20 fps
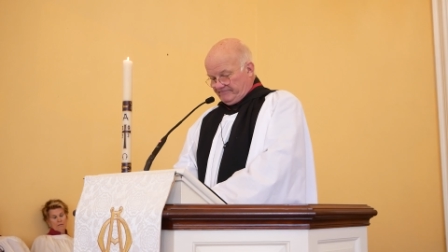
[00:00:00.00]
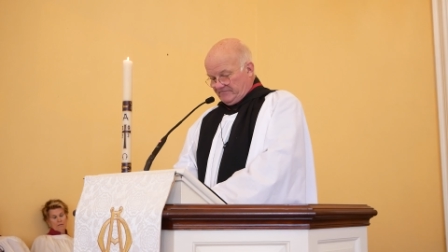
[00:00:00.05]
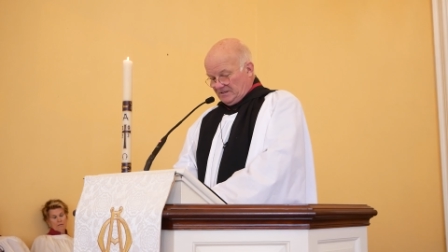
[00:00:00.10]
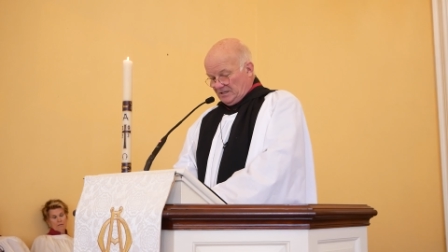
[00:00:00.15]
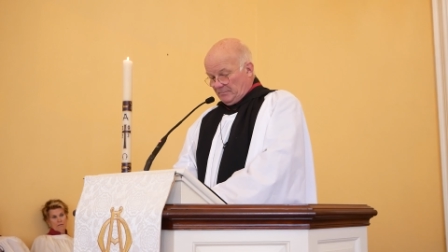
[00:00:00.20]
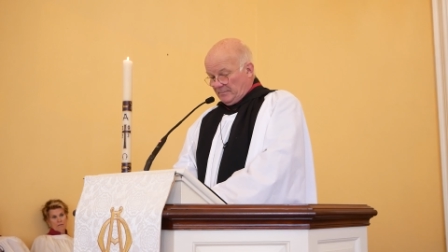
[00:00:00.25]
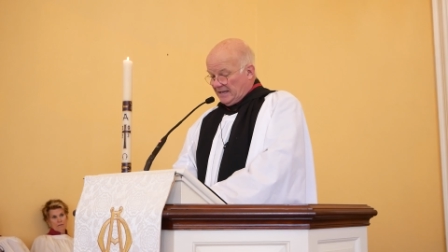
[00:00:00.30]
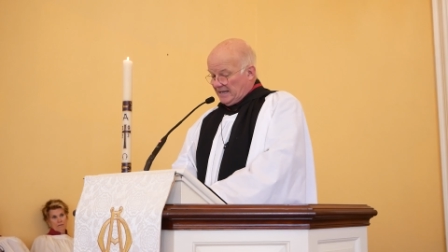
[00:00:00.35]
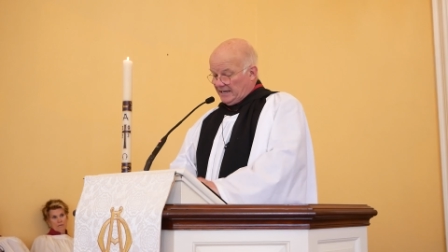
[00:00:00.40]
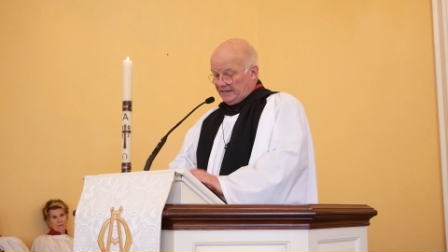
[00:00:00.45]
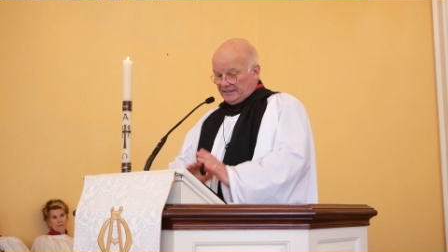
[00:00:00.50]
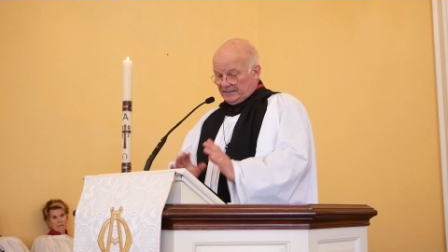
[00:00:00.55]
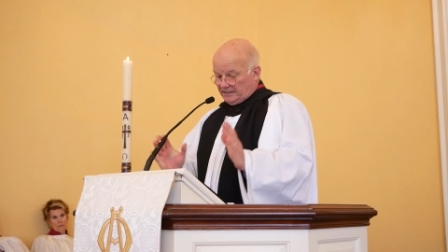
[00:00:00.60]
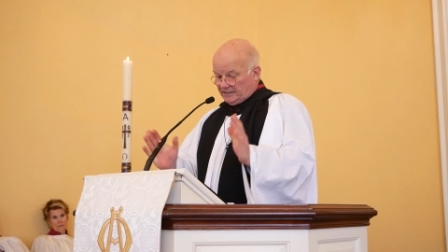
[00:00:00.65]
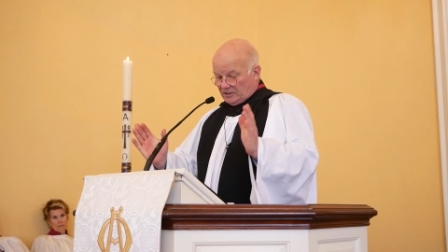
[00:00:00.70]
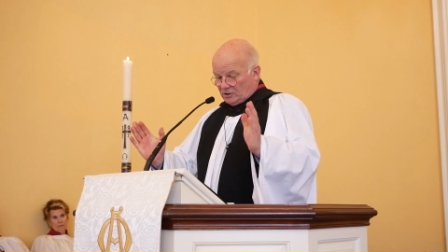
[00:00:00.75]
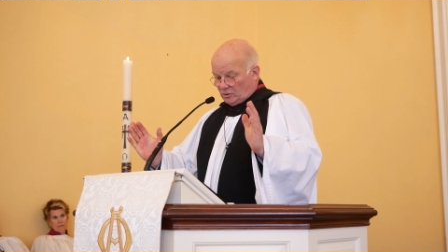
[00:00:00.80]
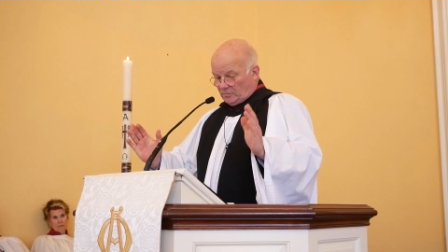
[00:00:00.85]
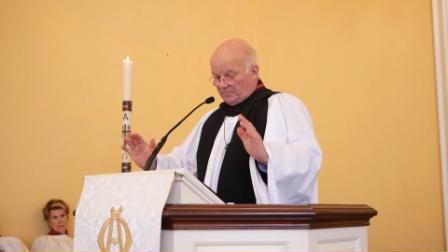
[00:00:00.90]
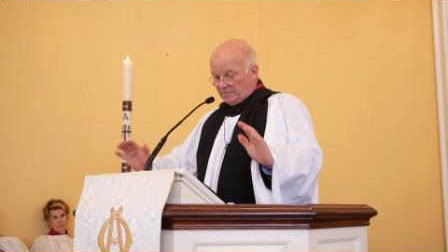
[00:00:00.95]
The man, and
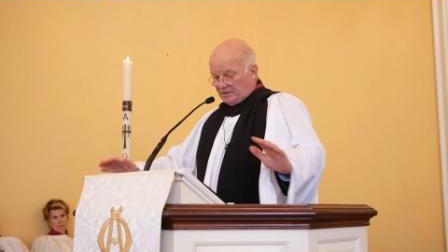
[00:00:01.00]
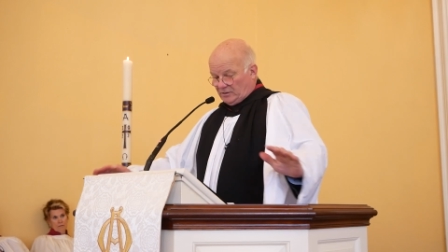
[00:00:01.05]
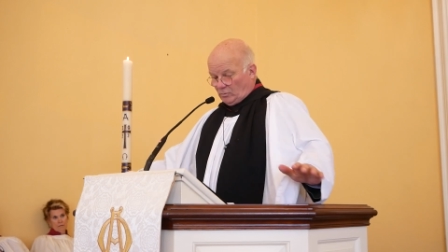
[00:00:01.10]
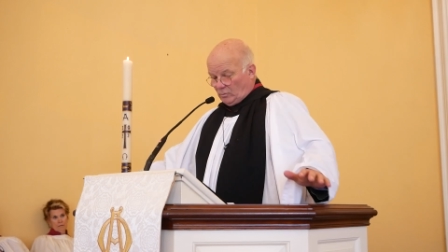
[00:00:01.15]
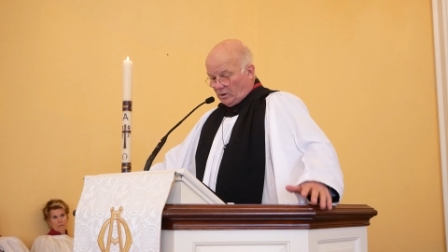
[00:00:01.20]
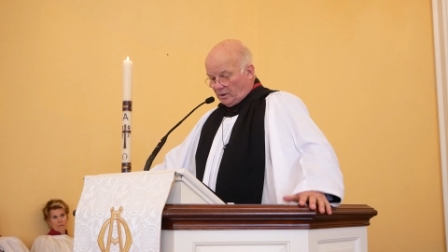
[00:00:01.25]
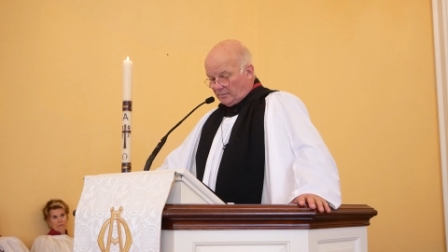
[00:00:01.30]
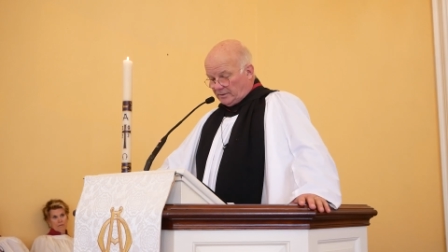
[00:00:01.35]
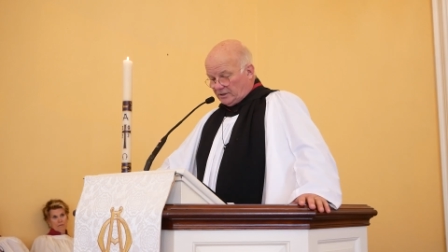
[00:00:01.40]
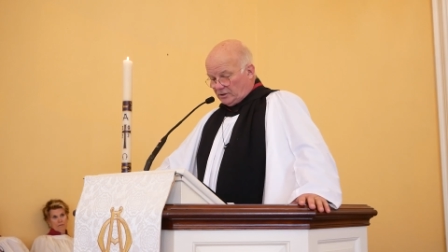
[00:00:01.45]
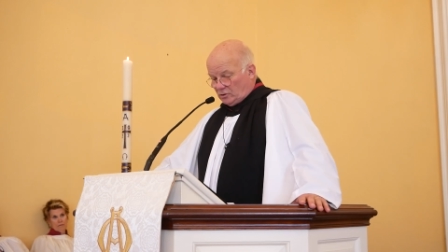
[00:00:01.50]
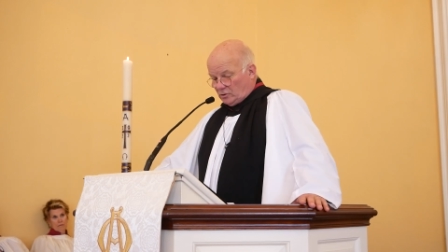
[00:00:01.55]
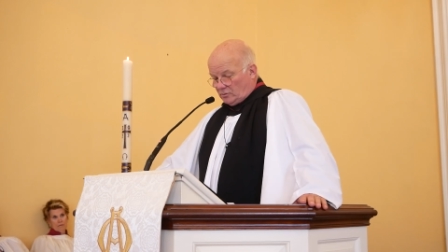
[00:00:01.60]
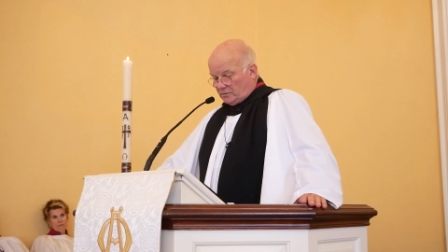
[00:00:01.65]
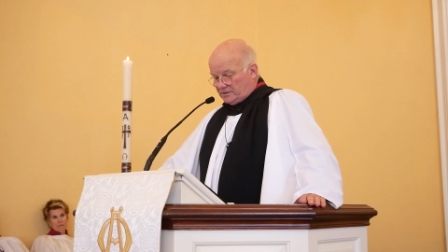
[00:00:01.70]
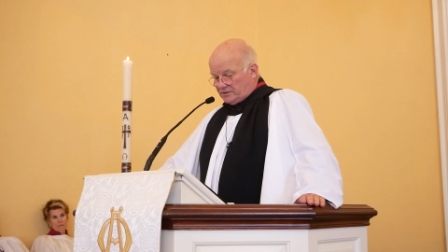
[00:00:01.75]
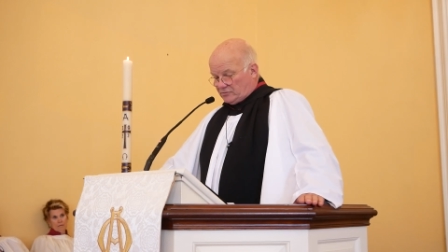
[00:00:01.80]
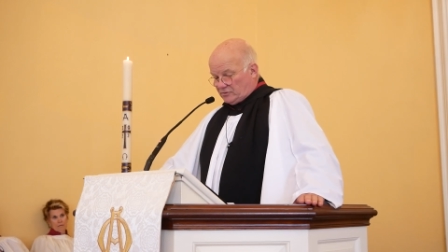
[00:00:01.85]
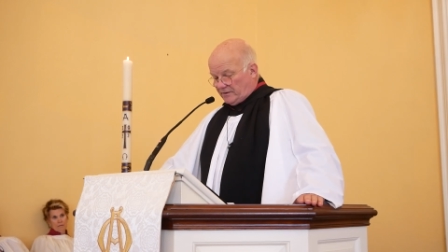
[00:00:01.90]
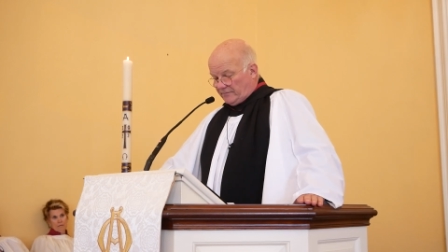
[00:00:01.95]
it could be the woman, who
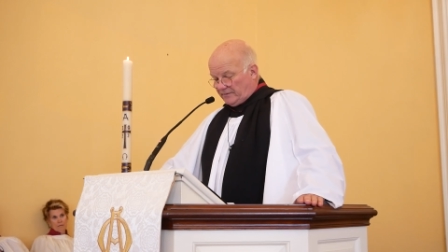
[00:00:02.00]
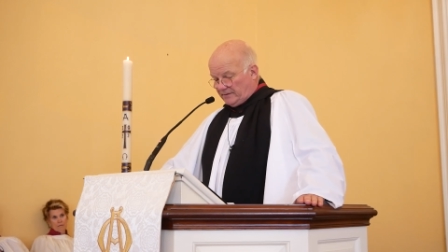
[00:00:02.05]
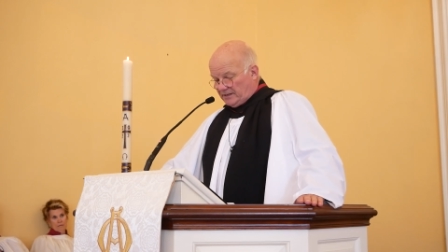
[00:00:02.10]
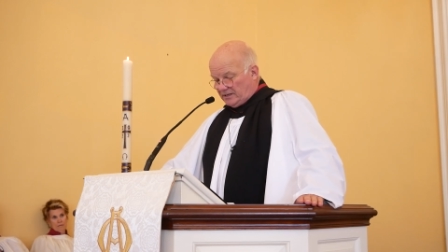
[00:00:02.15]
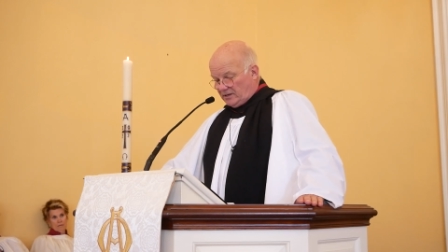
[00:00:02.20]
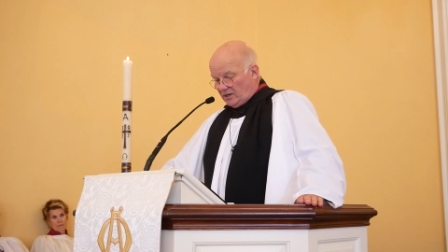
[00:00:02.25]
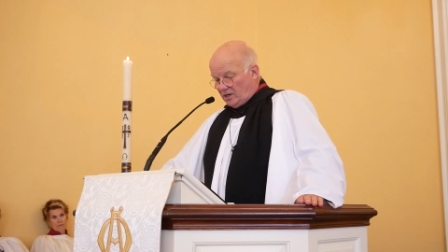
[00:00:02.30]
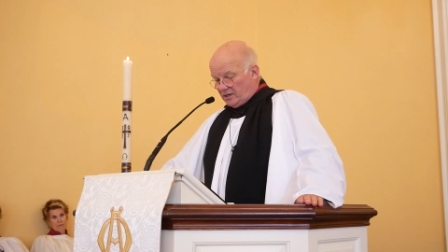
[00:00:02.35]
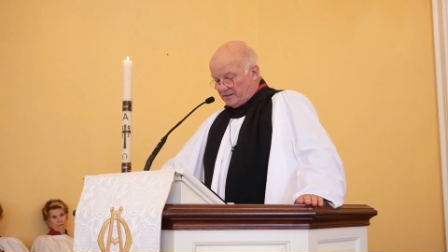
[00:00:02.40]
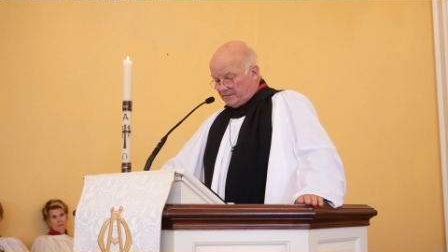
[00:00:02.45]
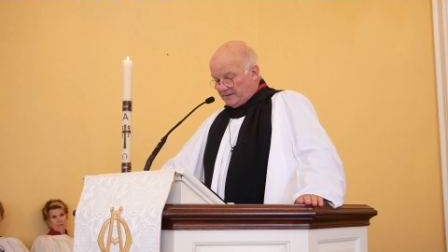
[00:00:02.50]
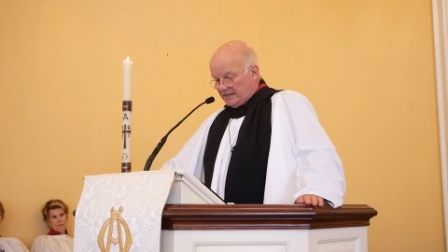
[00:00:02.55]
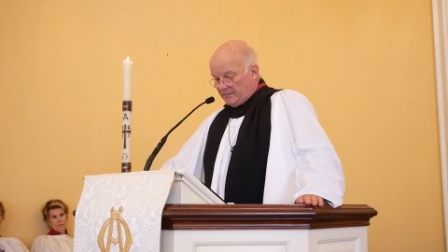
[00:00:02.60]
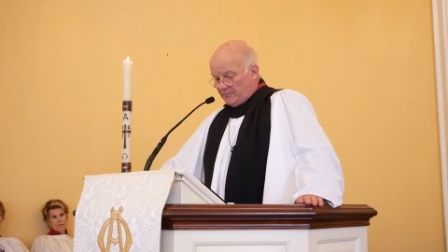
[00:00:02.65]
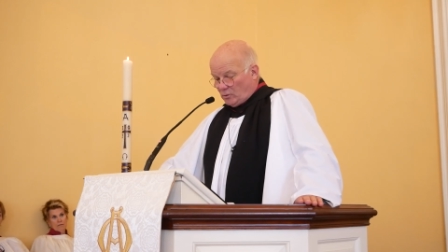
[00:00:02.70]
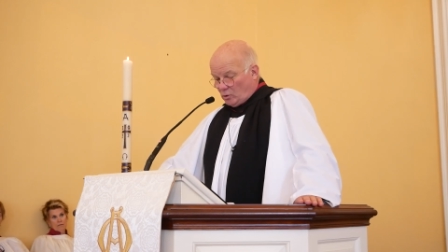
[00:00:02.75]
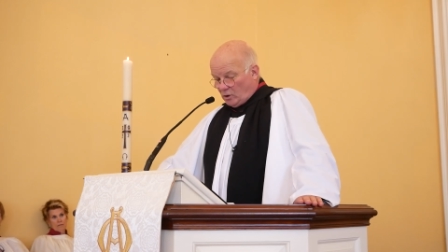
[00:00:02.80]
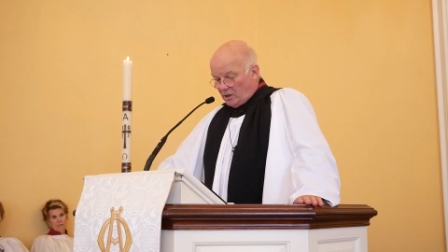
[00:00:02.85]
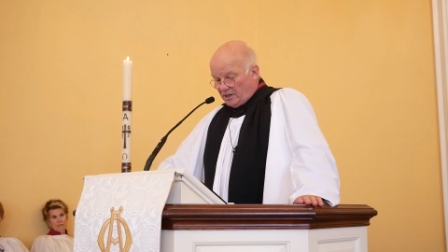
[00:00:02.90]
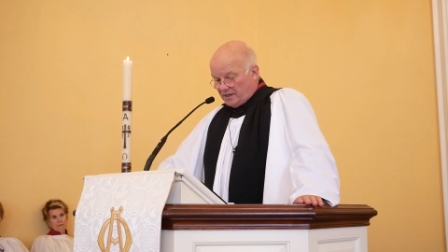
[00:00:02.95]
has driven
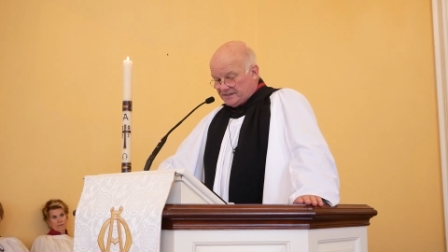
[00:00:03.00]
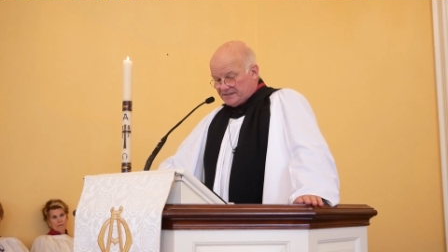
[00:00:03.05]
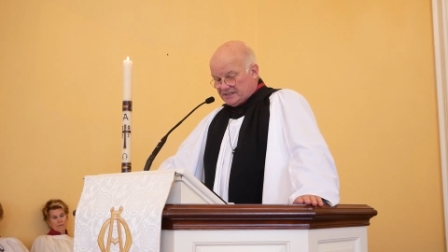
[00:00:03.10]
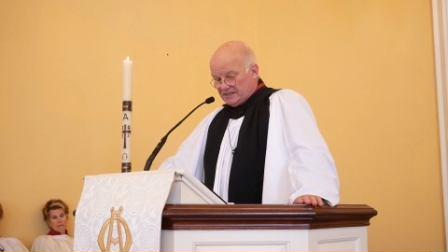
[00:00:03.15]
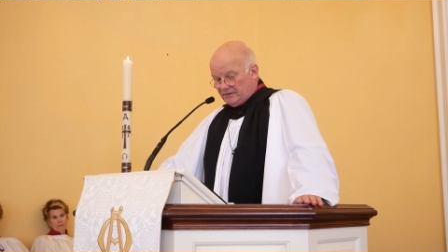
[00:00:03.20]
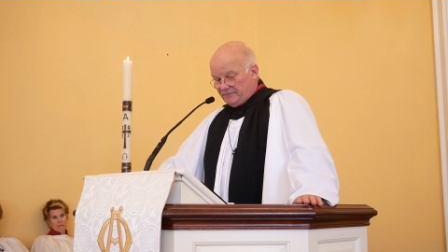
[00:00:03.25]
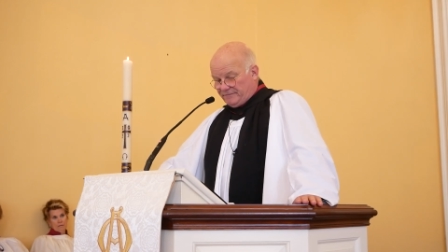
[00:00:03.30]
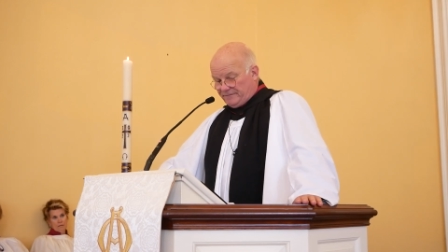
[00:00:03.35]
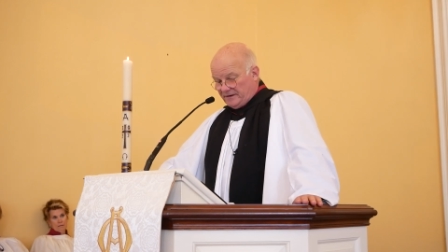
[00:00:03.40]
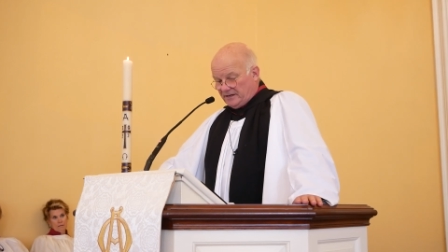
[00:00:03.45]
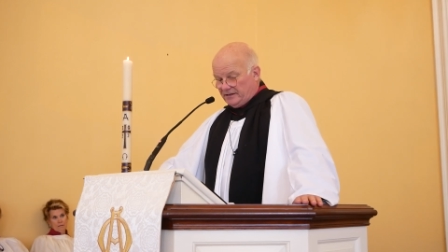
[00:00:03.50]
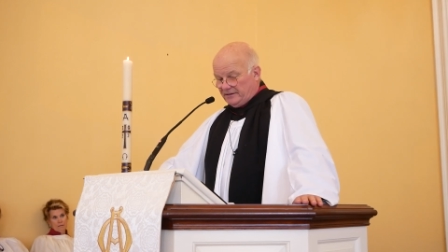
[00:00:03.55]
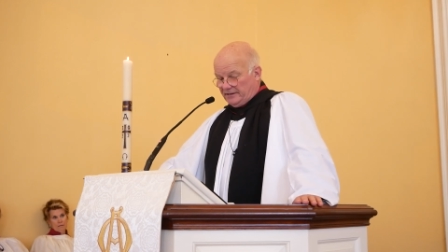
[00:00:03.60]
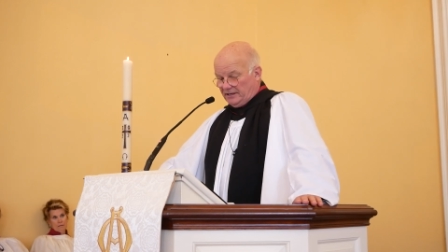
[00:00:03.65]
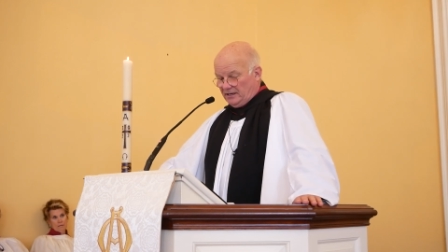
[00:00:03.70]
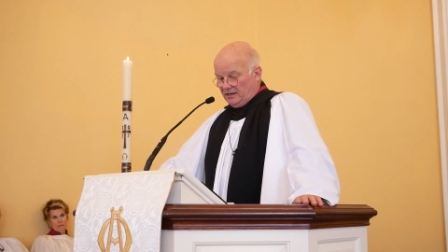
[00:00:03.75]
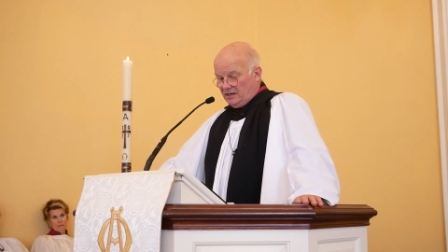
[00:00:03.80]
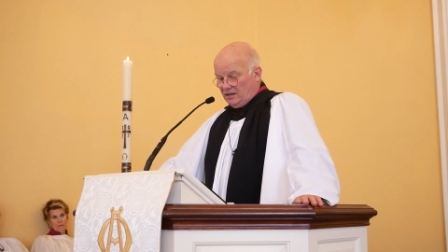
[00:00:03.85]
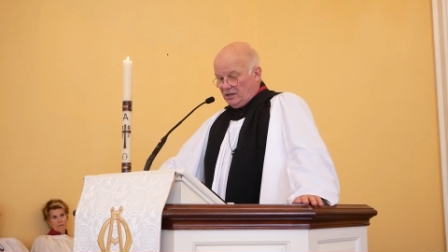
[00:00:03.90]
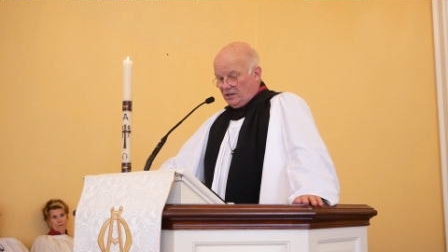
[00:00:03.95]
him or herself
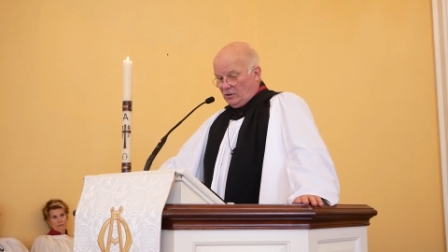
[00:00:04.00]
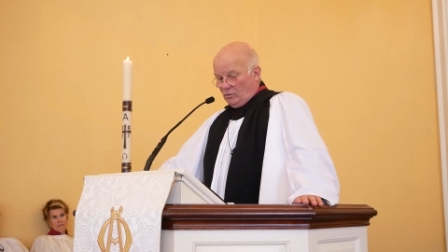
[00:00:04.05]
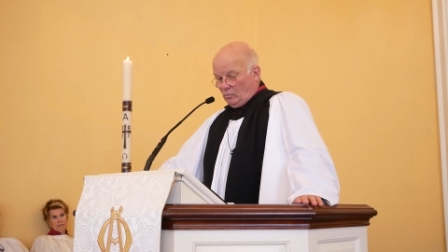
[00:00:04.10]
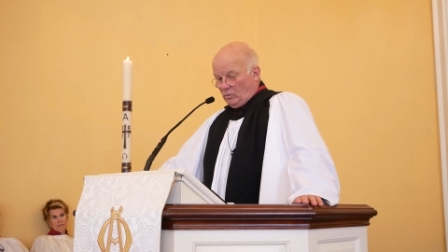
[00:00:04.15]
further